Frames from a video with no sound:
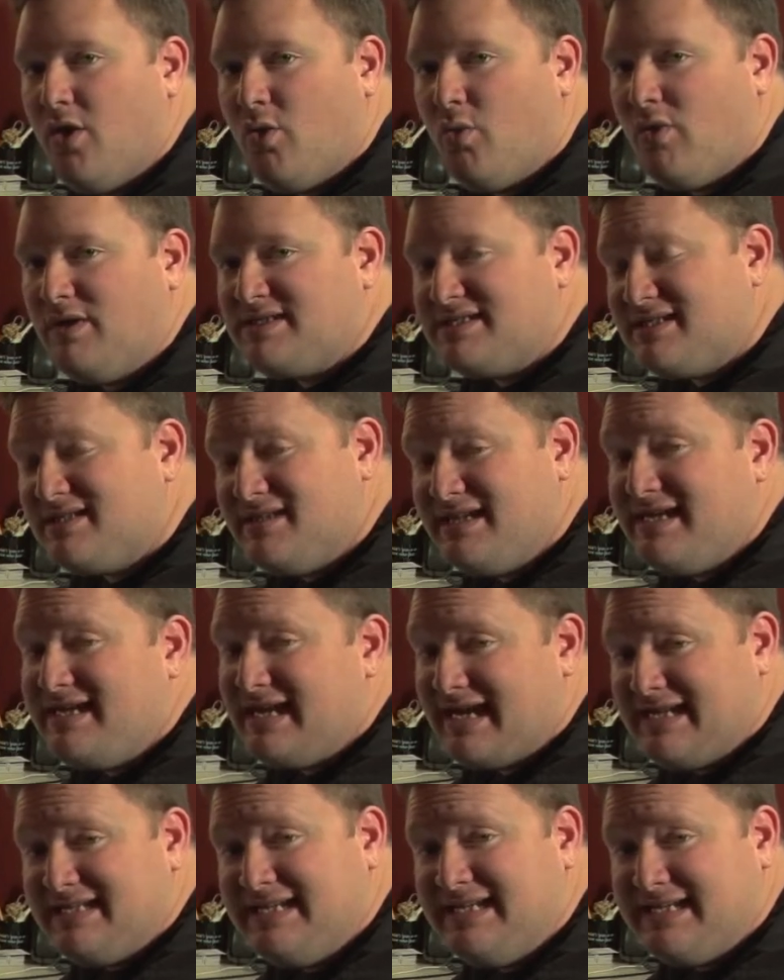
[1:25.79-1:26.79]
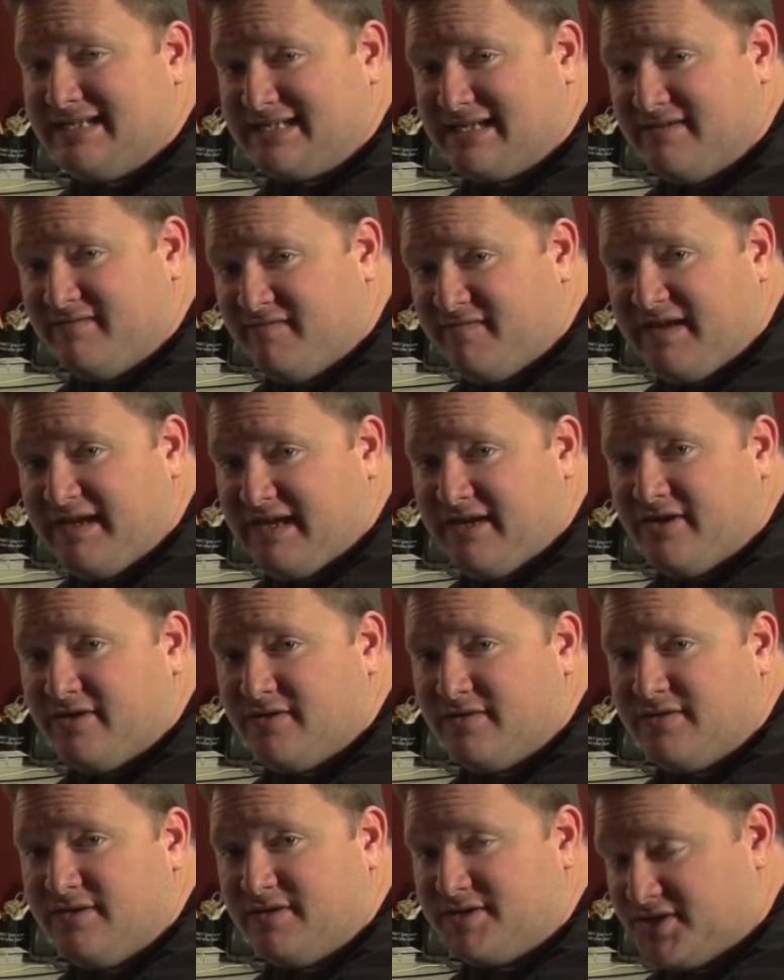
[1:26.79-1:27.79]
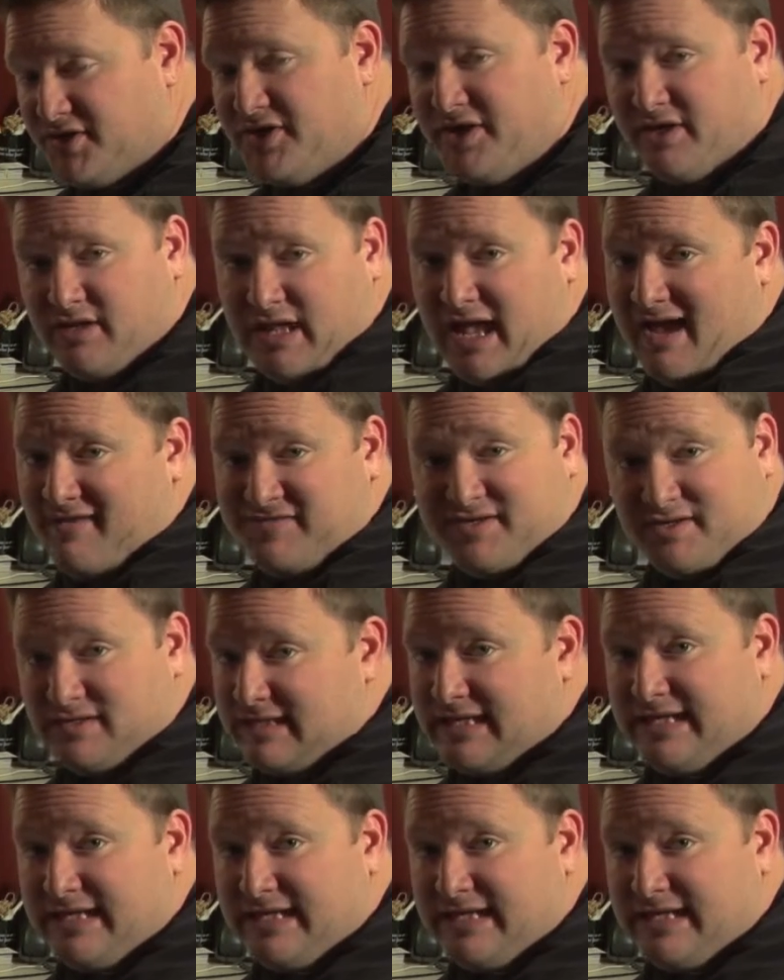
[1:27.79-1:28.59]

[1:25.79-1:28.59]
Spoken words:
Once the link ID is configured, the StudioLives are